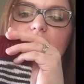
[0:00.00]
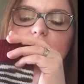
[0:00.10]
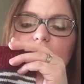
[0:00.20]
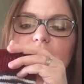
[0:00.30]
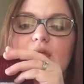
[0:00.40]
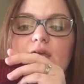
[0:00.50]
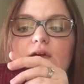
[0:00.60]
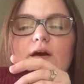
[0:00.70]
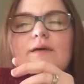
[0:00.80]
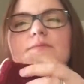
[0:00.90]
I'll do my
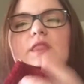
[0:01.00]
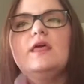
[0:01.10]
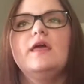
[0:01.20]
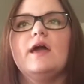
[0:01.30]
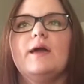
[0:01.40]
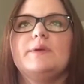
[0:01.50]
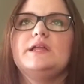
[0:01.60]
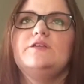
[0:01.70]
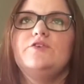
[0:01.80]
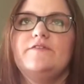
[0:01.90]
heel. I'm
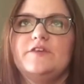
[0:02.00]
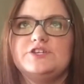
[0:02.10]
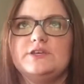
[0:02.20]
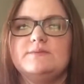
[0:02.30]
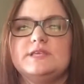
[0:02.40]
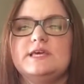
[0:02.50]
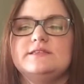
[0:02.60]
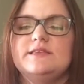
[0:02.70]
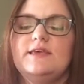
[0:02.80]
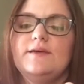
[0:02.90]
gonna do a Fish Lips
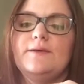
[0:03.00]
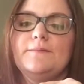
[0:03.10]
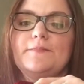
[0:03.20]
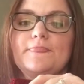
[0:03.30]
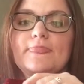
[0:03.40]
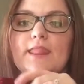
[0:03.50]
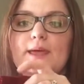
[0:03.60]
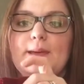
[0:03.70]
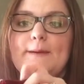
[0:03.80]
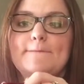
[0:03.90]
Kiss heel,
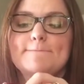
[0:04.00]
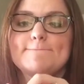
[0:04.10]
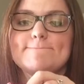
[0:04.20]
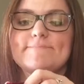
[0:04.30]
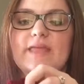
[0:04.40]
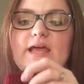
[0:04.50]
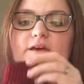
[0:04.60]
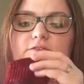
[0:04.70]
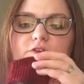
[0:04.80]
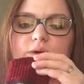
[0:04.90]
and
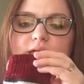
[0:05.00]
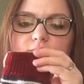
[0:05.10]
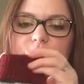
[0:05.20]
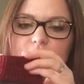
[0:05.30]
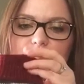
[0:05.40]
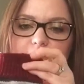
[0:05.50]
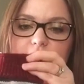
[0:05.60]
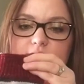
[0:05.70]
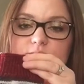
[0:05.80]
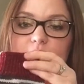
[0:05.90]
I'll do it with the
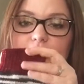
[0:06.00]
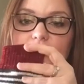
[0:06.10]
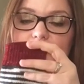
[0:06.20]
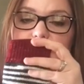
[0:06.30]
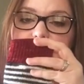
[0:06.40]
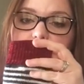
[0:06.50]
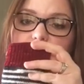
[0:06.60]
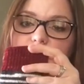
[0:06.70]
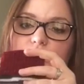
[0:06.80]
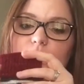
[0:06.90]
red as well, and then I
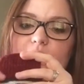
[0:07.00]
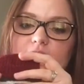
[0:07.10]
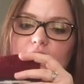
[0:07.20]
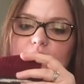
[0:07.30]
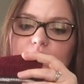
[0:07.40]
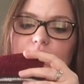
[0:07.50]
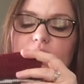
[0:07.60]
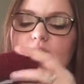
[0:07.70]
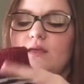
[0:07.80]
will do my toe in red.